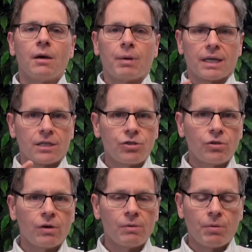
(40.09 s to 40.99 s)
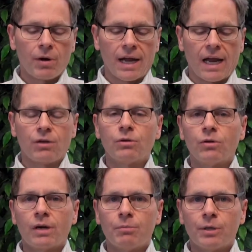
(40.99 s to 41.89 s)
But get your credit report,
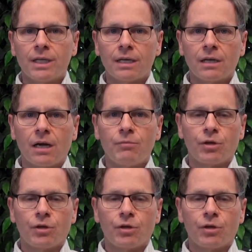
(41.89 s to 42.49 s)
annualcreditreport.com.